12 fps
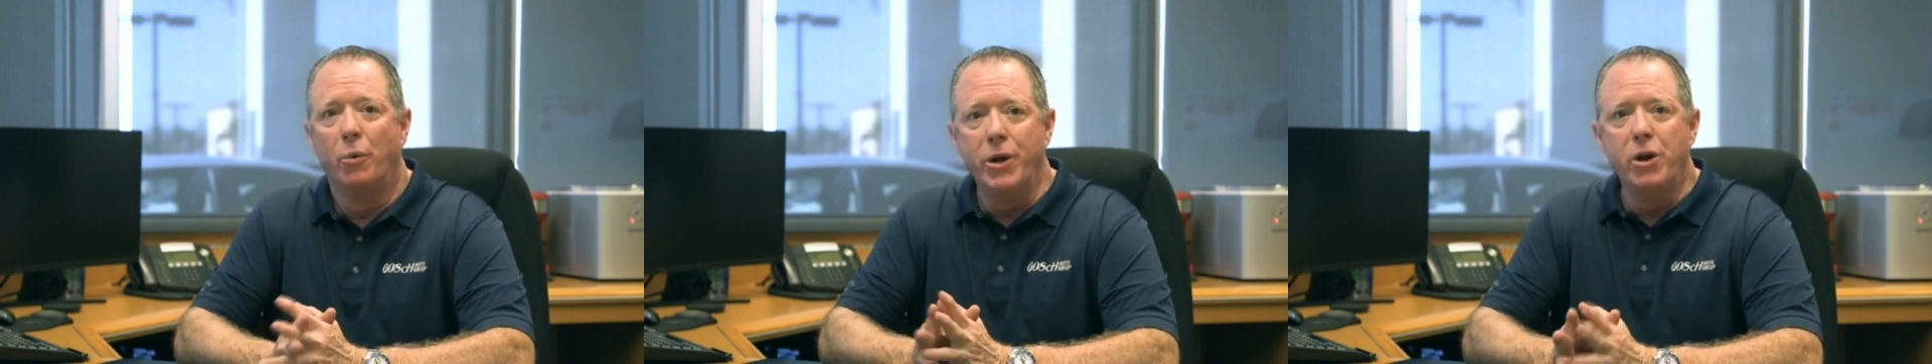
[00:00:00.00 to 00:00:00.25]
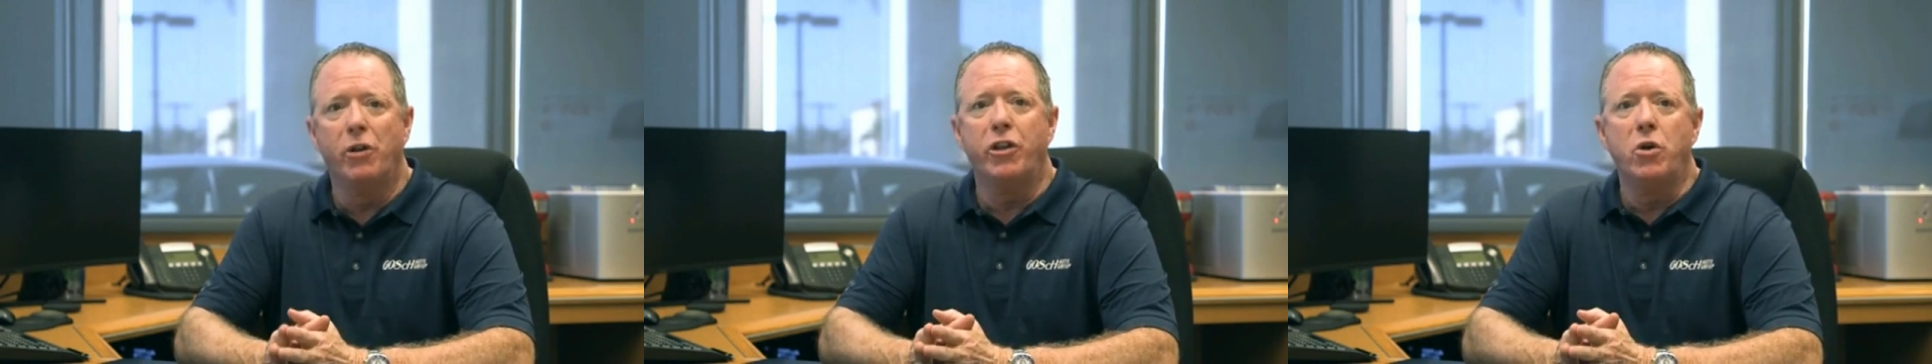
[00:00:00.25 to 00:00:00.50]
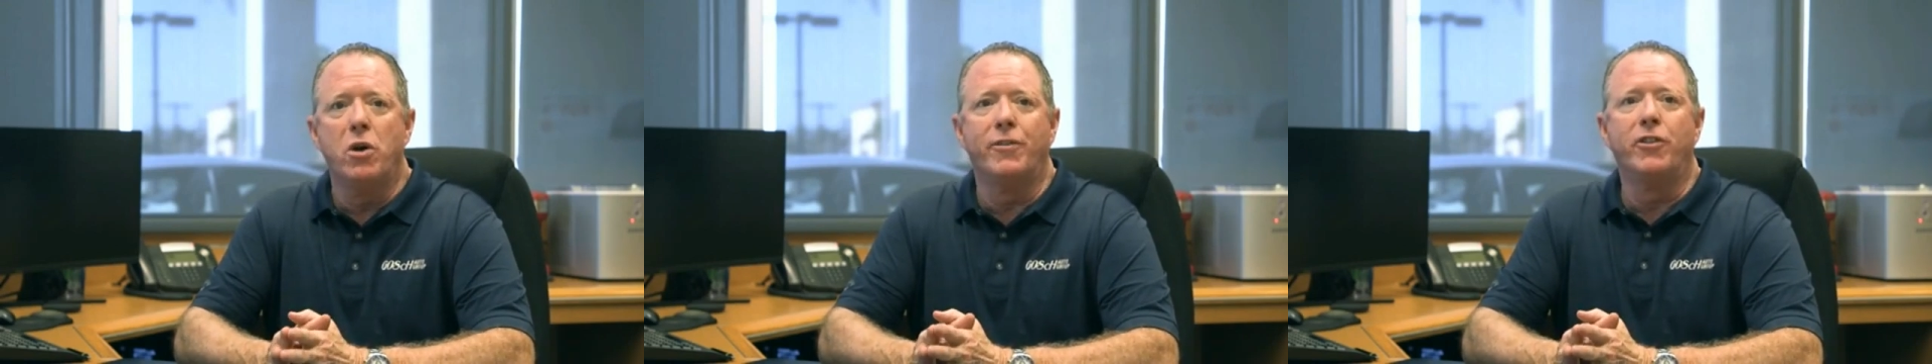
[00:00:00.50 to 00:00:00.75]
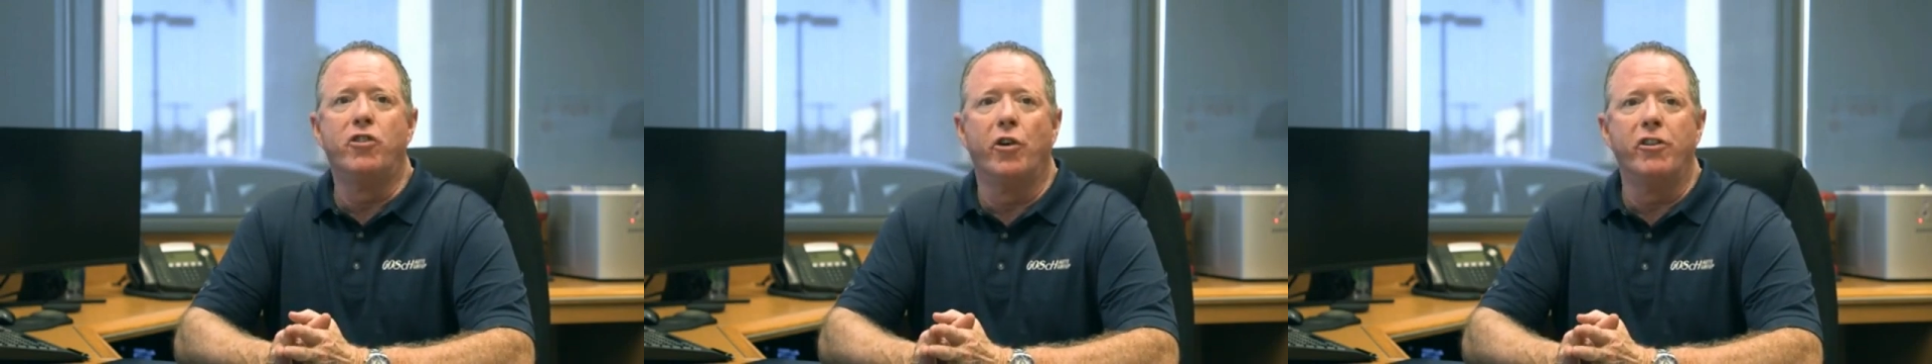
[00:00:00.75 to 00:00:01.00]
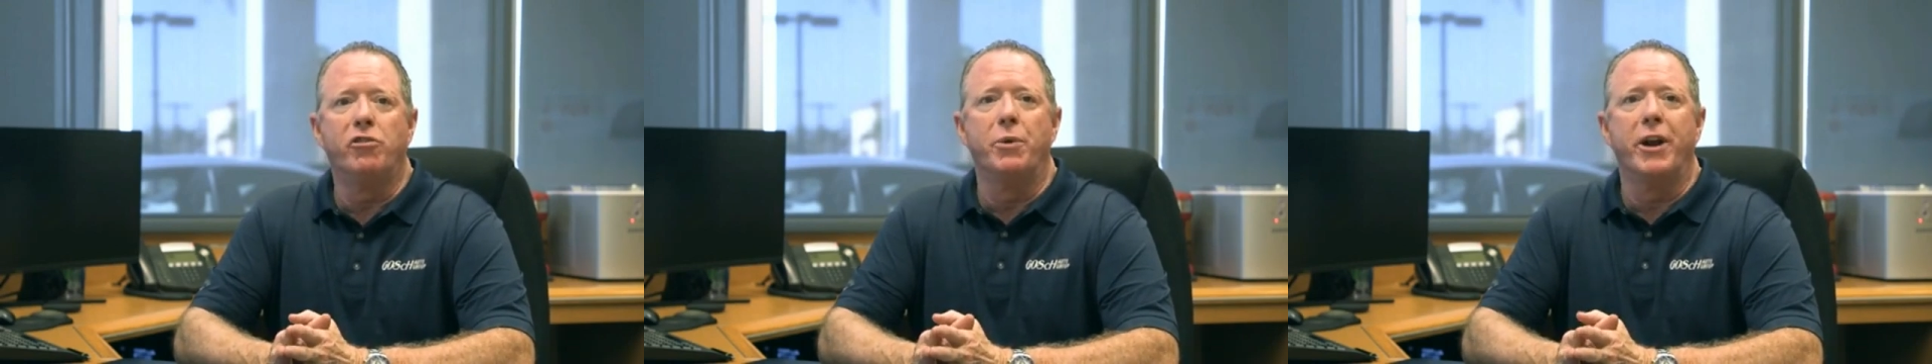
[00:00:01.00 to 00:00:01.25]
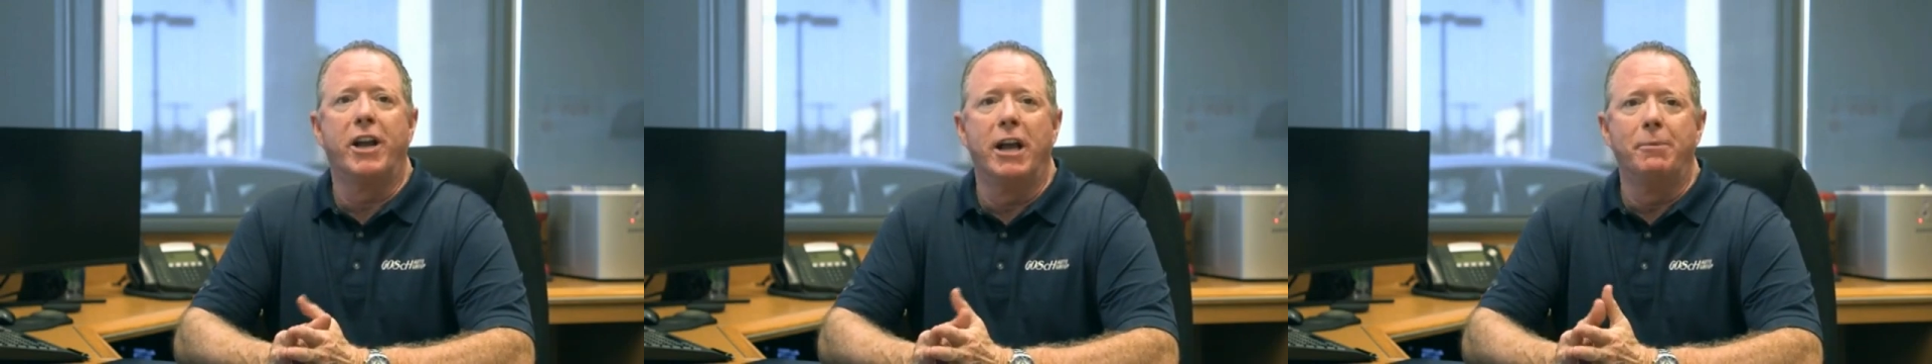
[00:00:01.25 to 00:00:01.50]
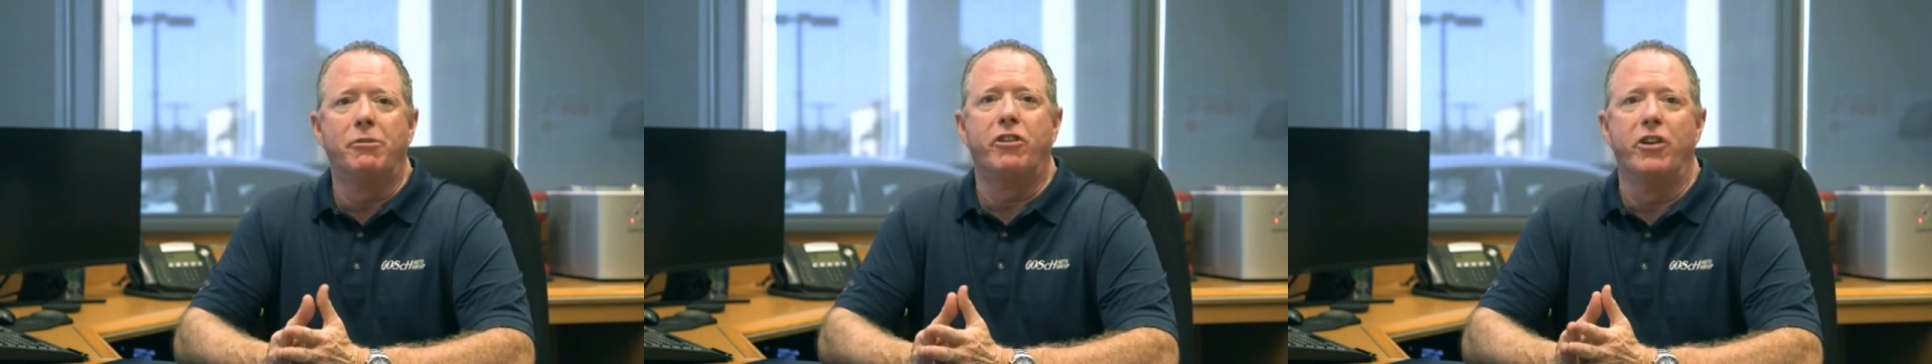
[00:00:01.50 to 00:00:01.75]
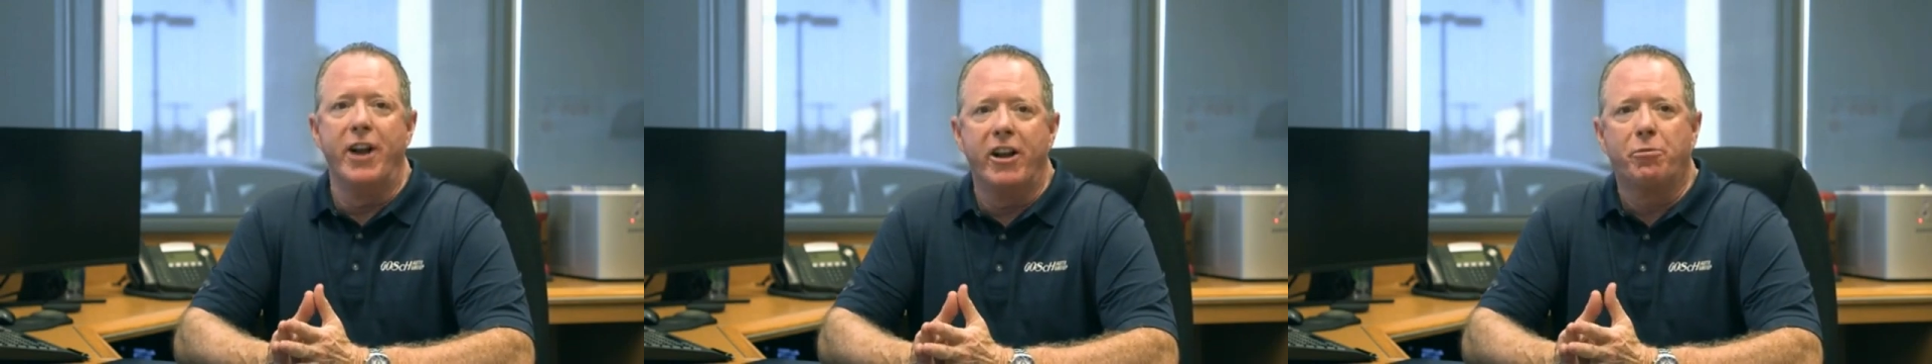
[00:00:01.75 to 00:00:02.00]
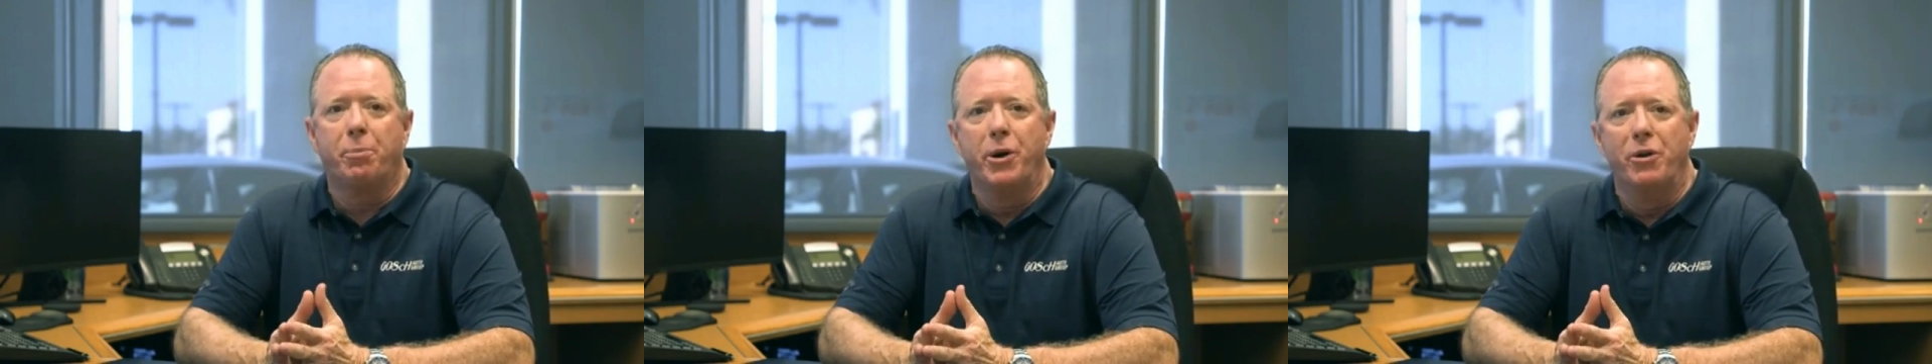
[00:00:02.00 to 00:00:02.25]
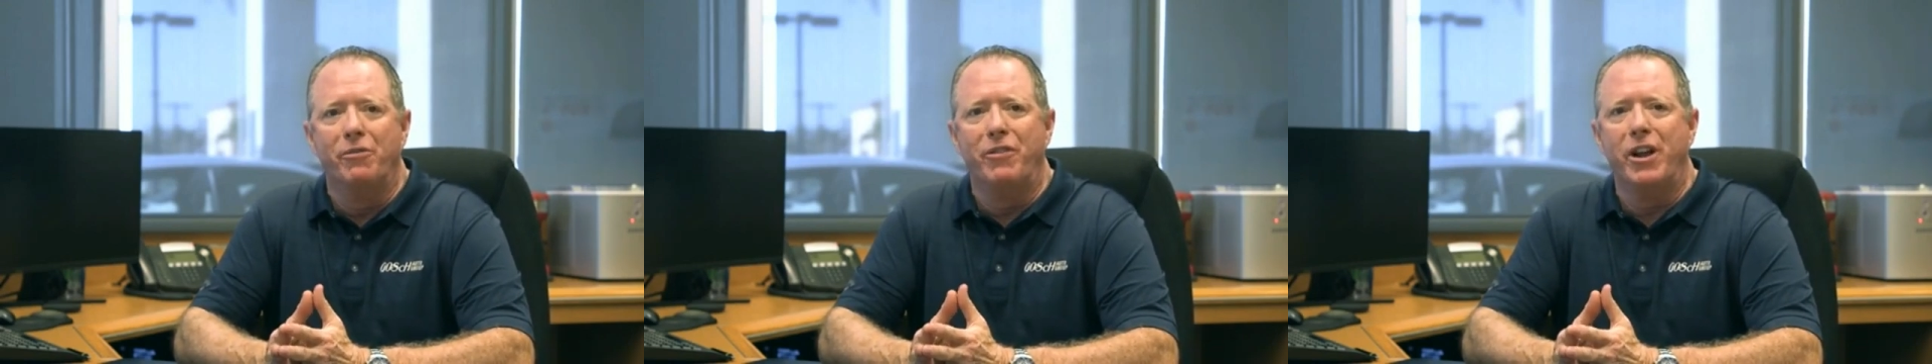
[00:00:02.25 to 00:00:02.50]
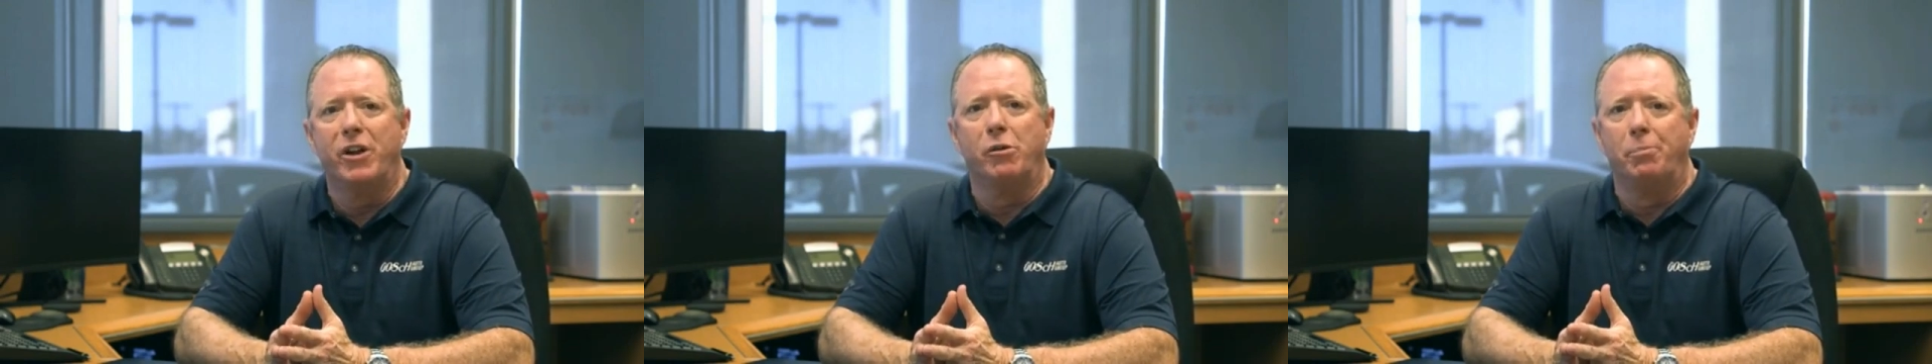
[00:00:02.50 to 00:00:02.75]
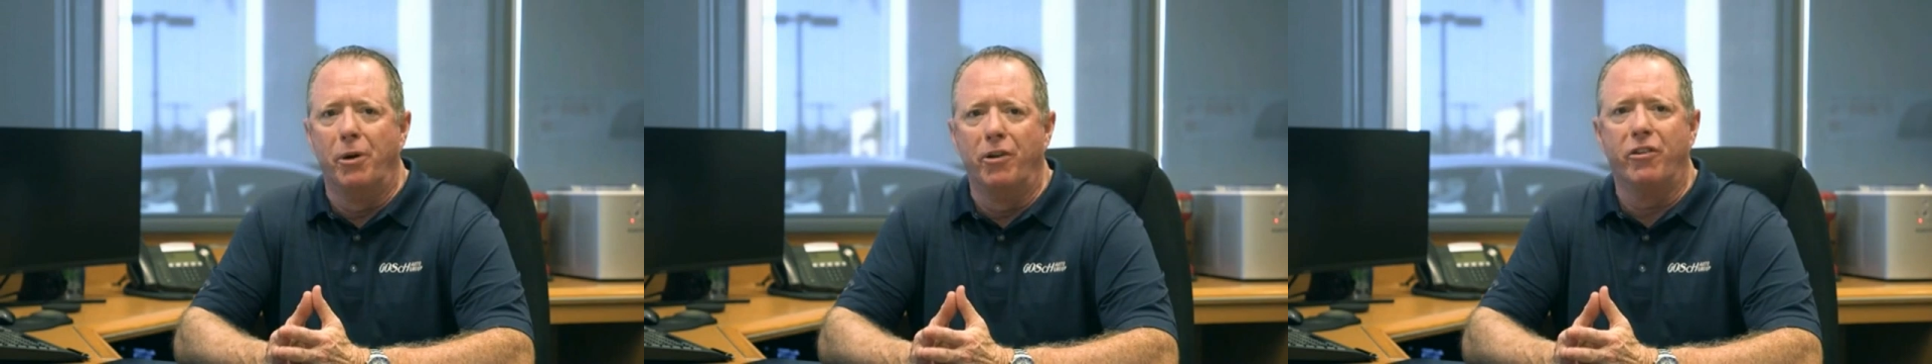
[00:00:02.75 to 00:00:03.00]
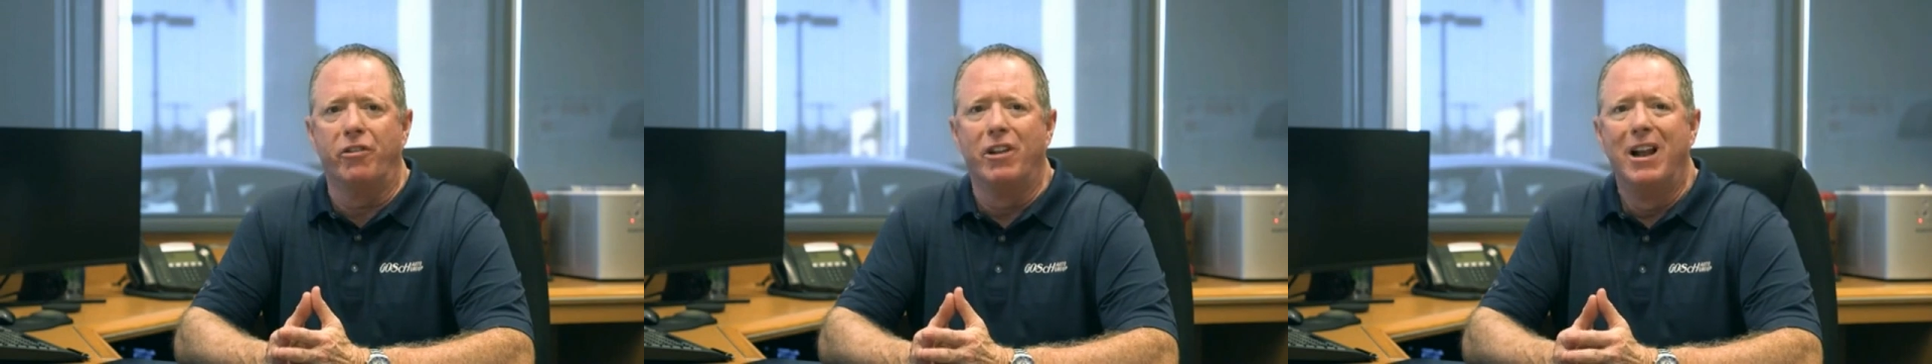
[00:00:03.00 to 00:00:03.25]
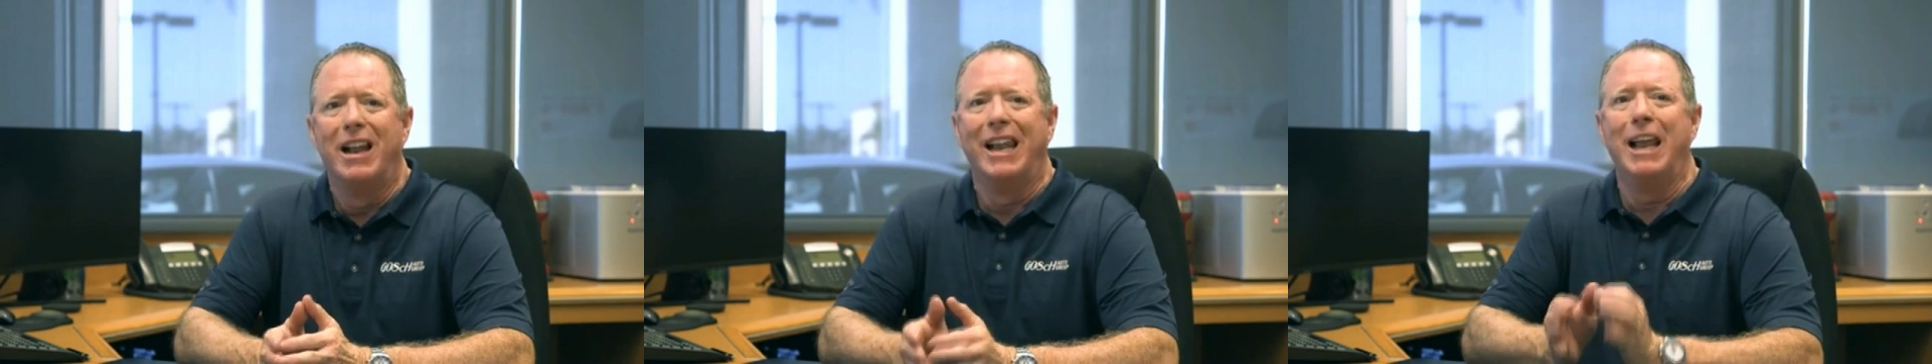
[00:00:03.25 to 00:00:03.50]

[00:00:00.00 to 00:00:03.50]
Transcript: We know that you have a choice when it comes to your next pre owned vehicle purchase.